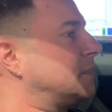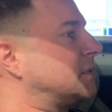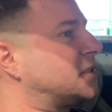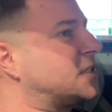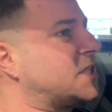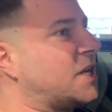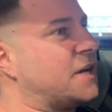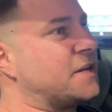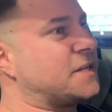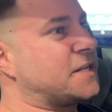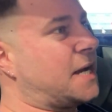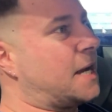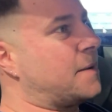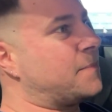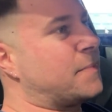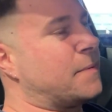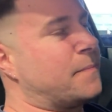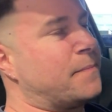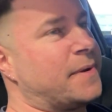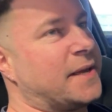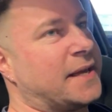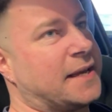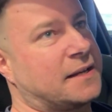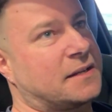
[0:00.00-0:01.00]
Turned it up
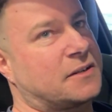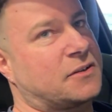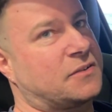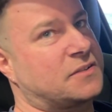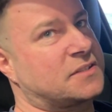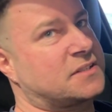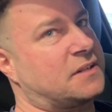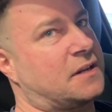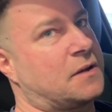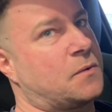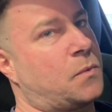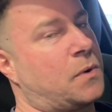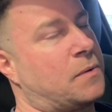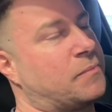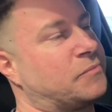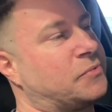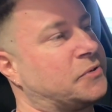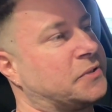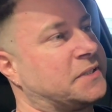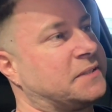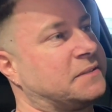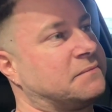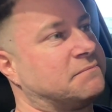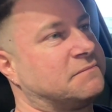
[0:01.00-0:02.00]
a bit, gone to like
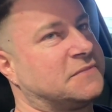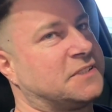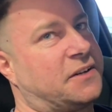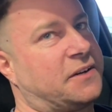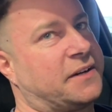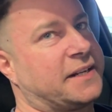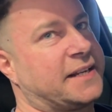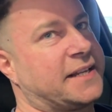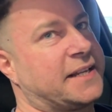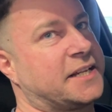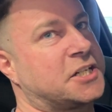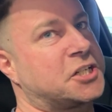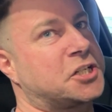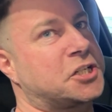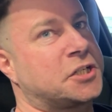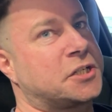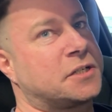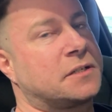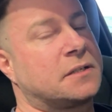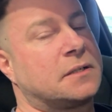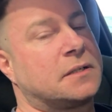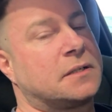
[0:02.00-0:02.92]
1.9-ish.